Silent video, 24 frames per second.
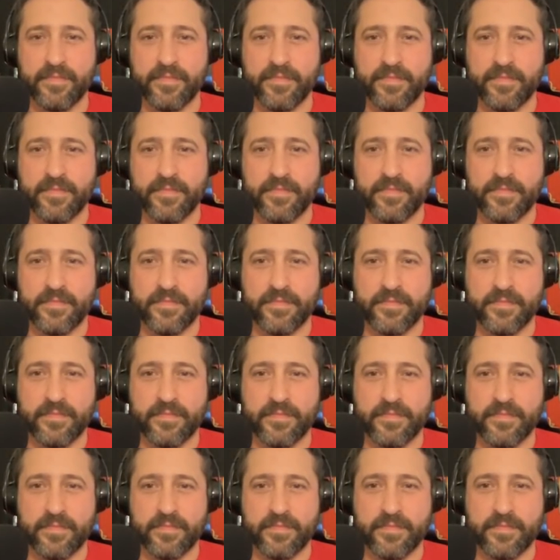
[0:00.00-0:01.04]

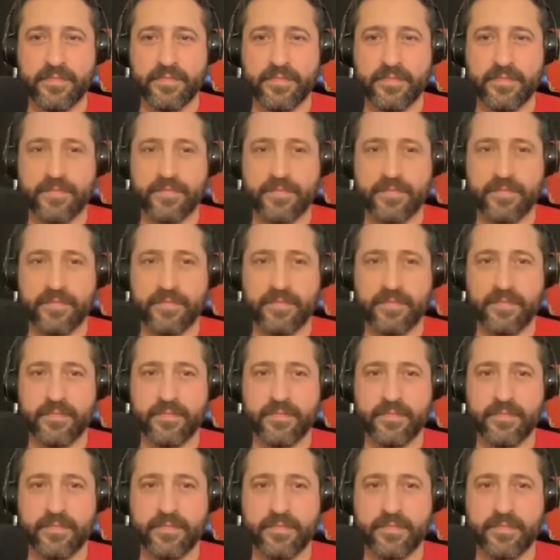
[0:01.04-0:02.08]

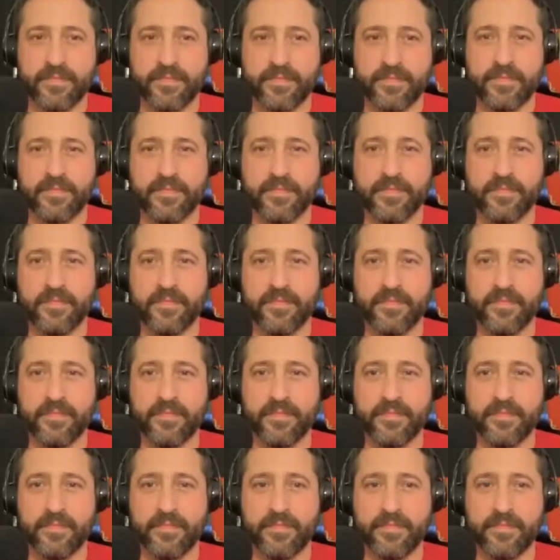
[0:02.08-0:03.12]

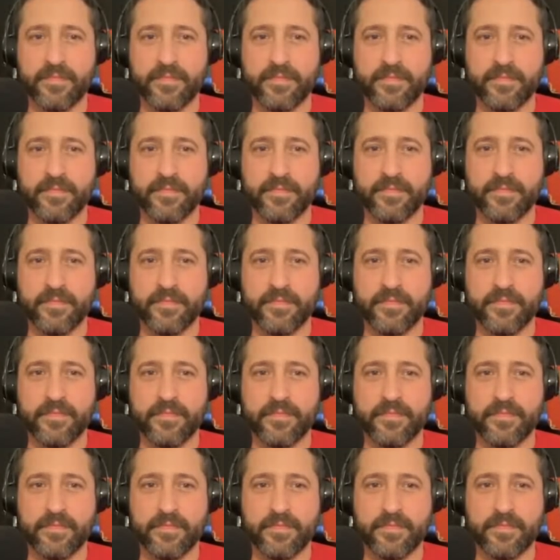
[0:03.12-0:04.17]

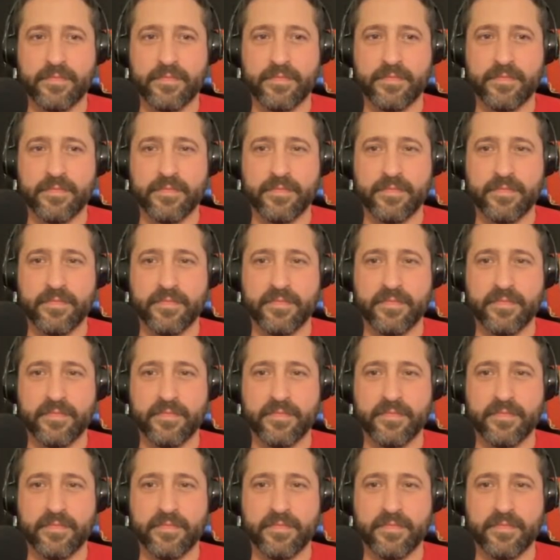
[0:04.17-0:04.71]
[no speech]